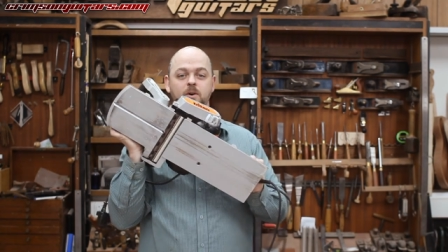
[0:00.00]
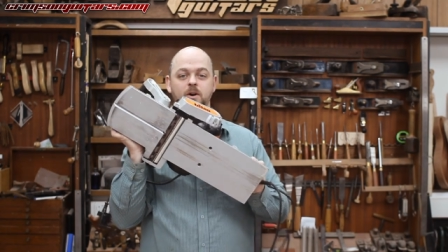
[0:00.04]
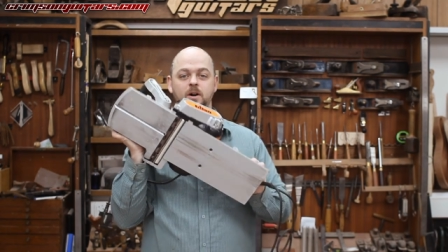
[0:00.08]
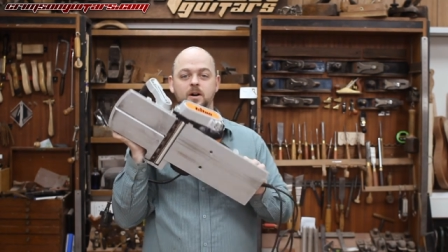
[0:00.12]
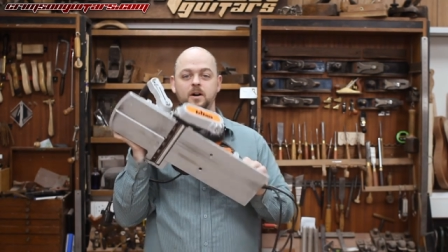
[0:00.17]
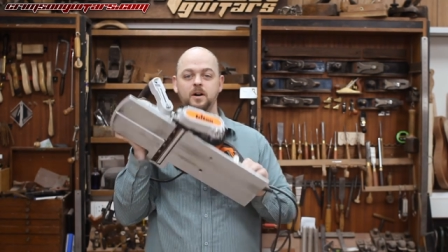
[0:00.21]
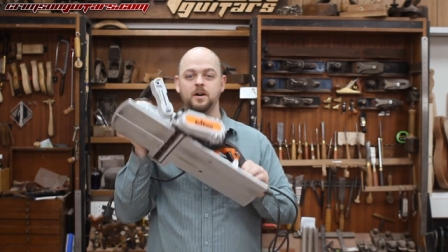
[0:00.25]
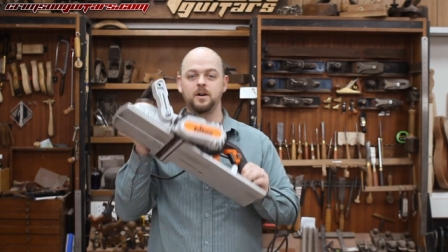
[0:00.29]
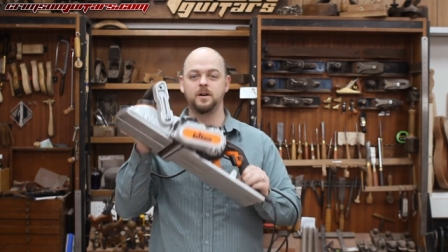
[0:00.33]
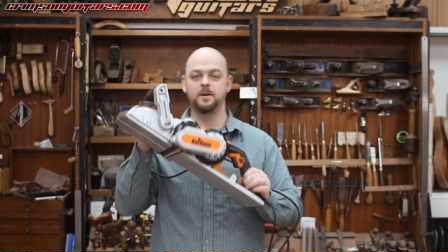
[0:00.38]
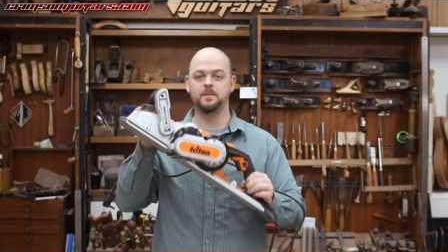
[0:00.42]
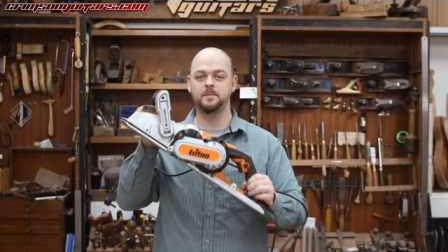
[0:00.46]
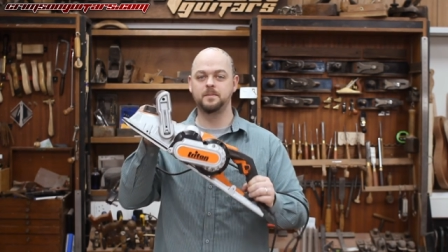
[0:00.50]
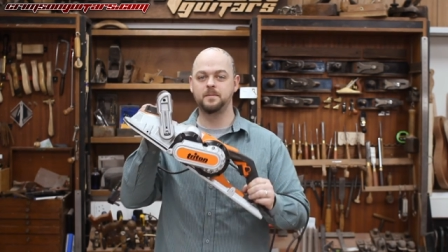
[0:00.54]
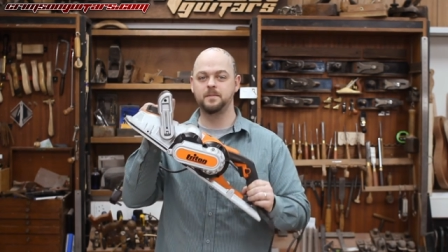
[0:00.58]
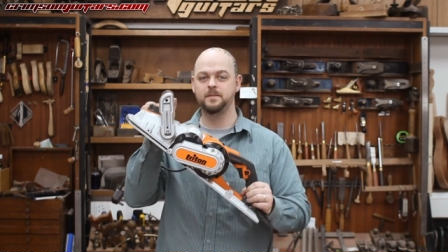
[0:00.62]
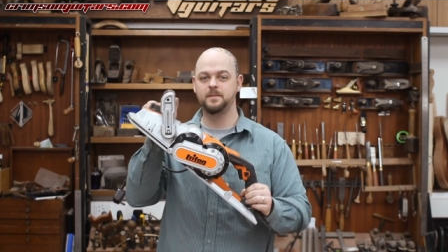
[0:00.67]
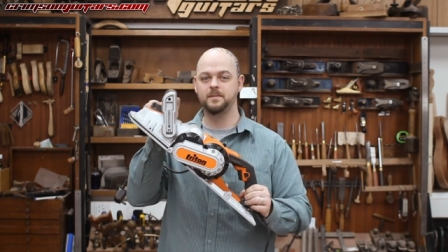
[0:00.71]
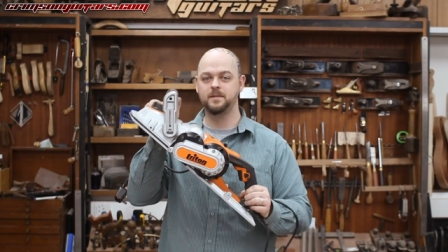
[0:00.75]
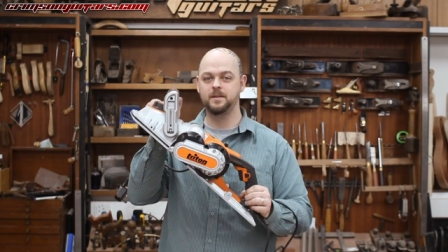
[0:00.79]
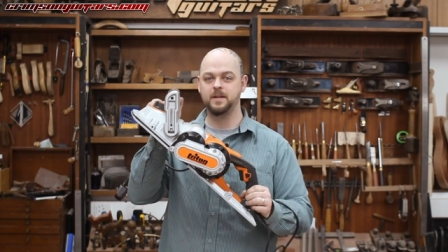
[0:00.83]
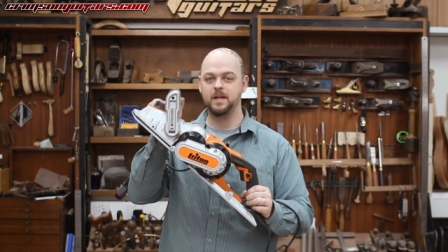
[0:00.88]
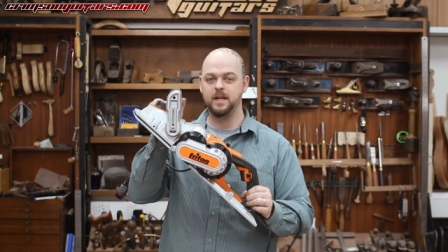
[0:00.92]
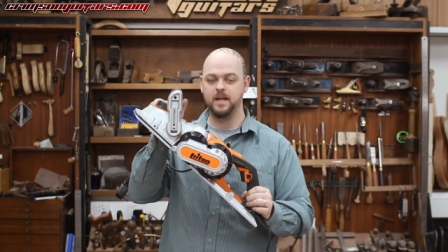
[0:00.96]
are,
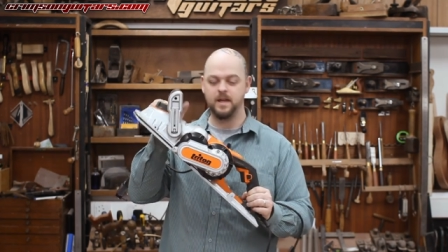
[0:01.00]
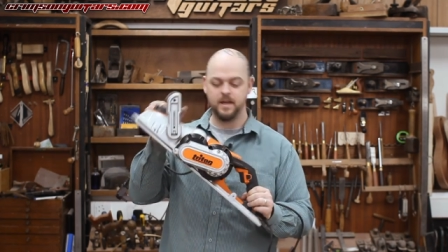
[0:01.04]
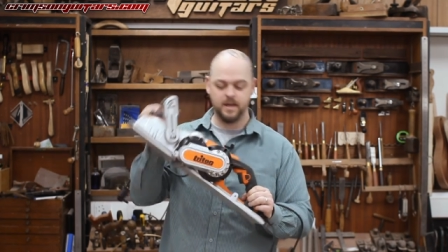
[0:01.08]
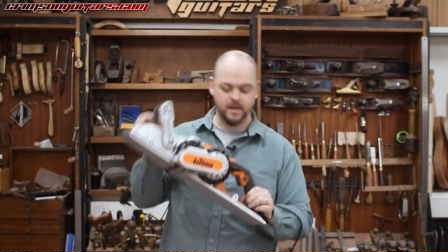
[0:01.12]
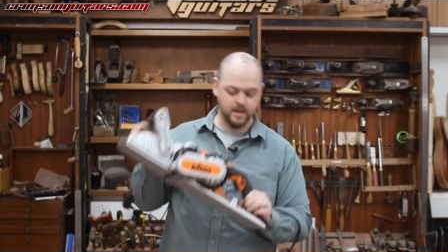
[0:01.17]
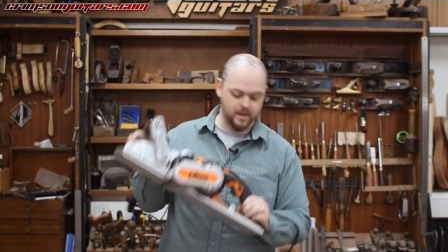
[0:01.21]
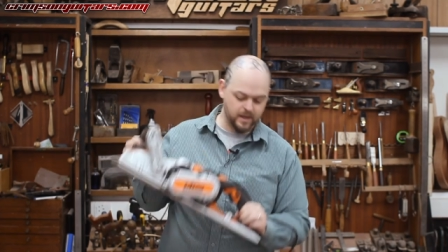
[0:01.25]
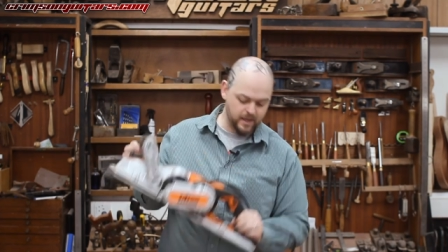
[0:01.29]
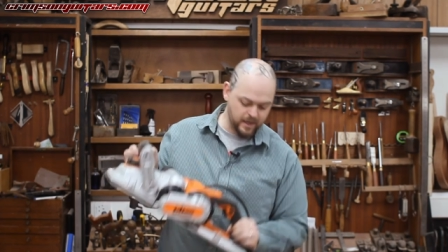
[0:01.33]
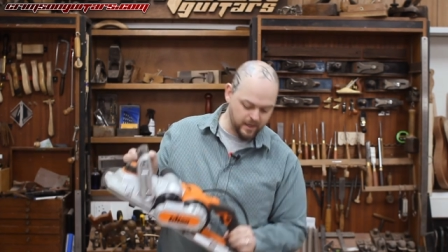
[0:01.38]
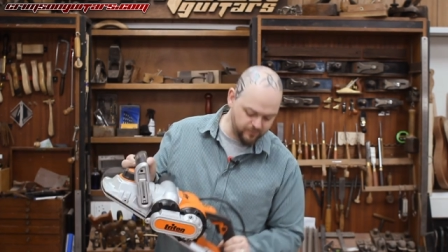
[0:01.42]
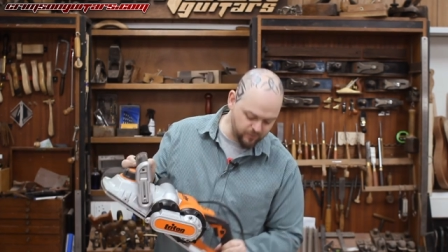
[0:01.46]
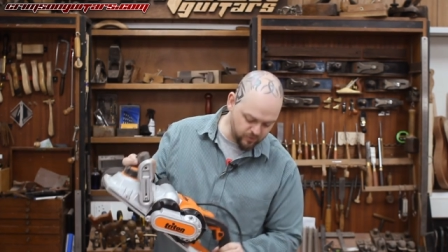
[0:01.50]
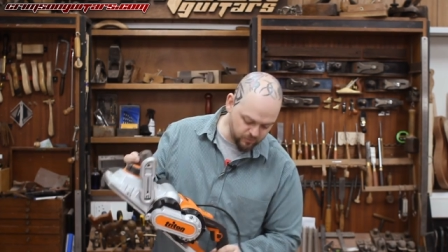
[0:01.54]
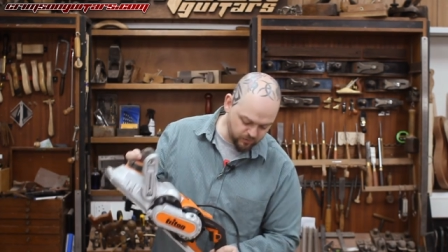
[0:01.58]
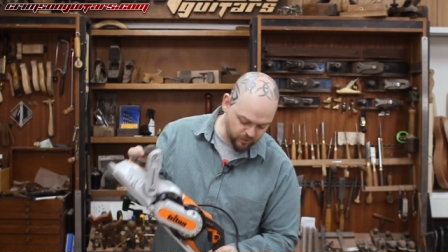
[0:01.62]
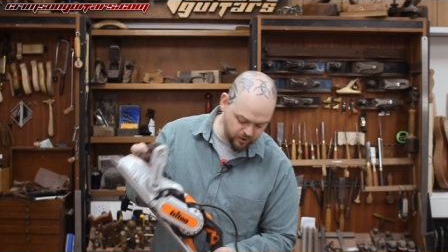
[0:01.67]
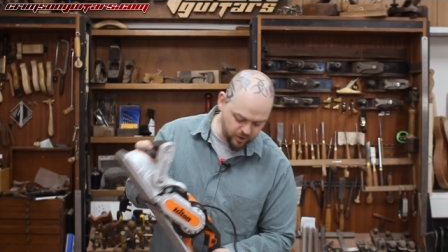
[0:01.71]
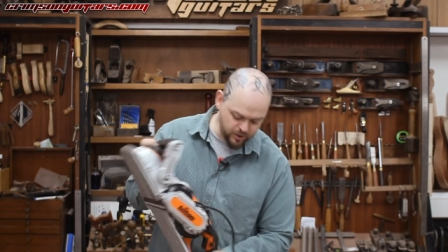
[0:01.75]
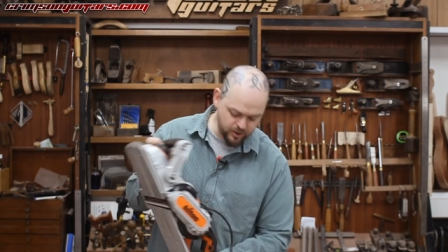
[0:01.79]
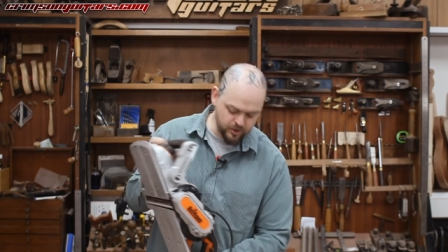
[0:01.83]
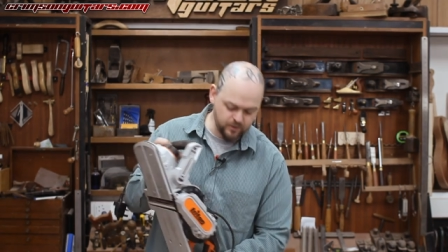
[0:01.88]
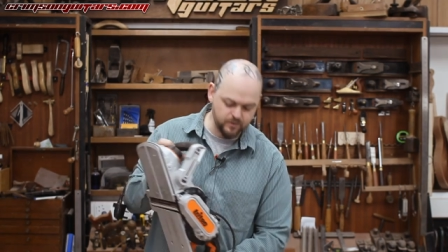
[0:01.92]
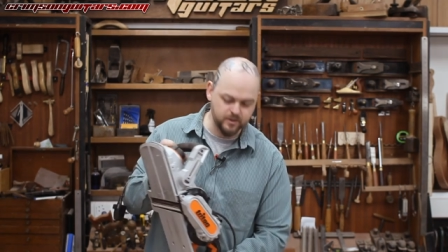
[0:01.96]
if you
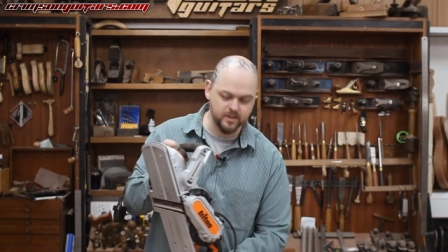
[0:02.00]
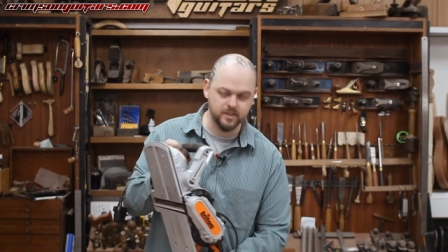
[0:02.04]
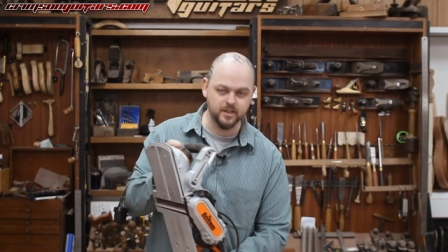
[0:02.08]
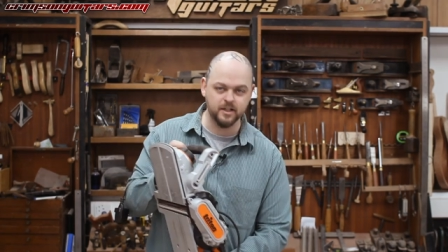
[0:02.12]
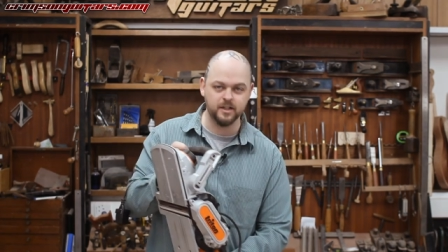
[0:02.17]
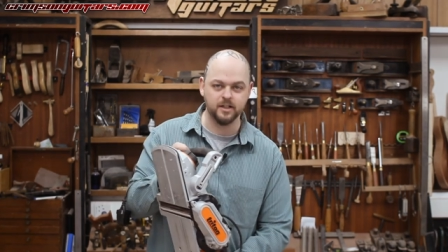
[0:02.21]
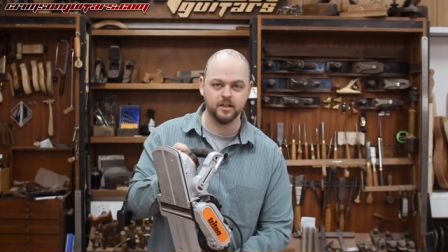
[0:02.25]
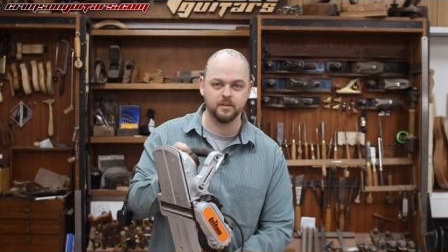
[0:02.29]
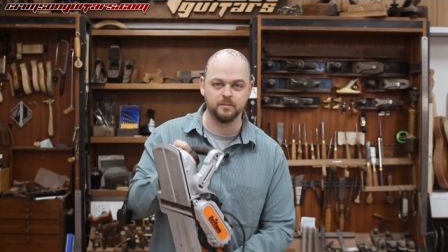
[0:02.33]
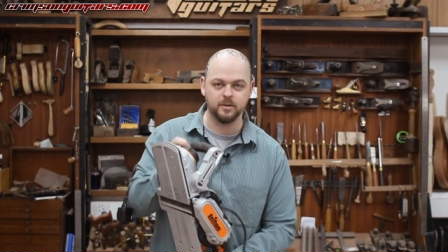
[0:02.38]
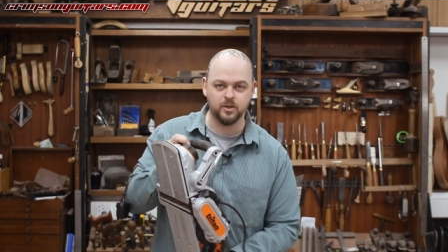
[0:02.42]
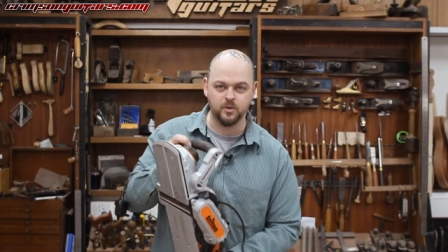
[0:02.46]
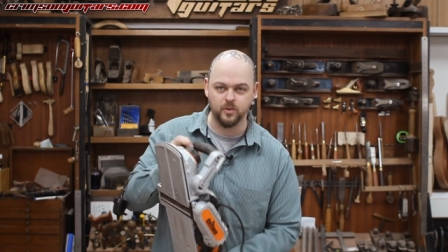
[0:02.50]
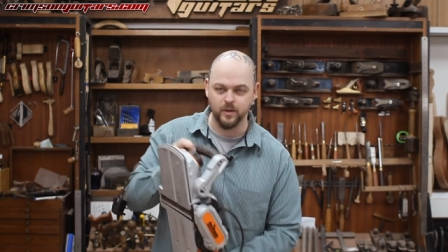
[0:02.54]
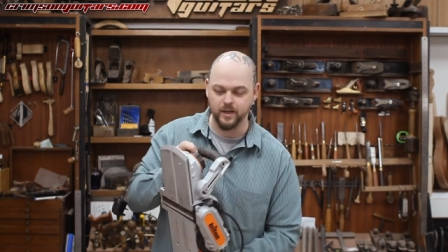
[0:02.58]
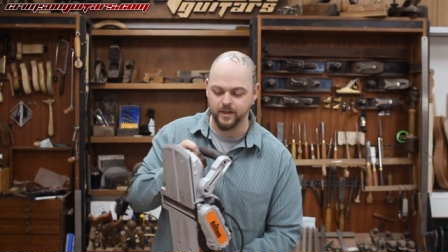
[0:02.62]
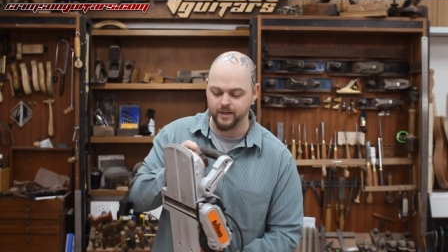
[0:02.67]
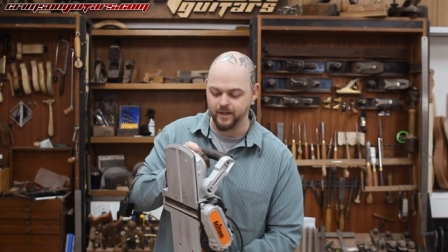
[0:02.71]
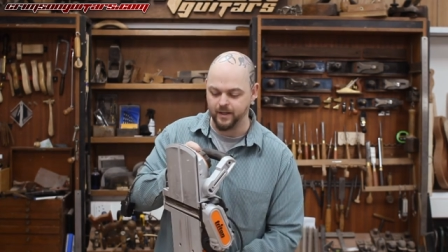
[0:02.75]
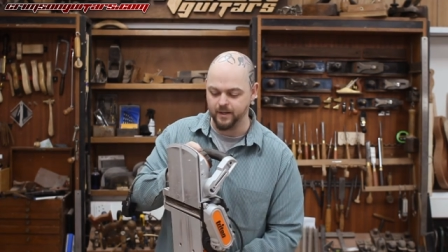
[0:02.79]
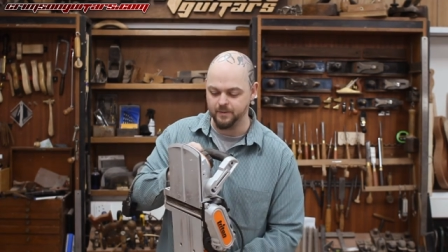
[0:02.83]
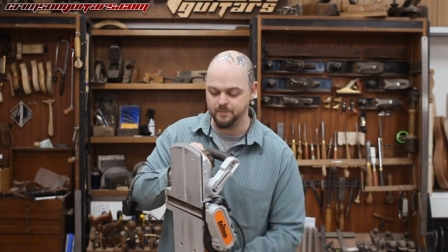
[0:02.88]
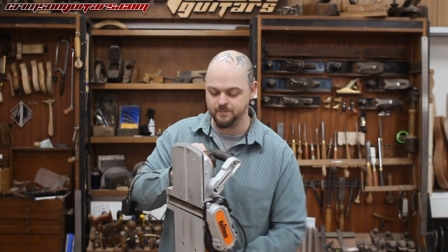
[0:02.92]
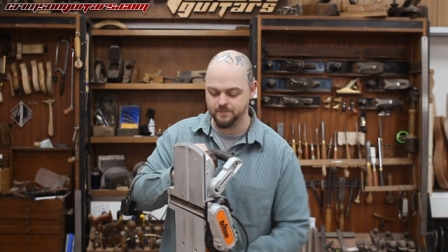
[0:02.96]
want to do this a little bit
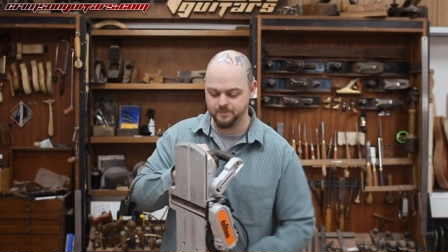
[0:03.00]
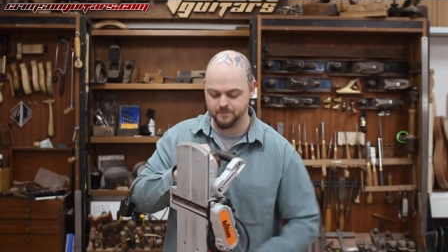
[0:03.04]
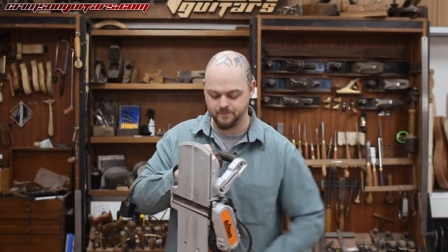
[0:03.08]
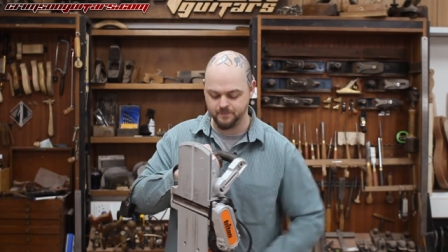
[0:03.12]
quicker,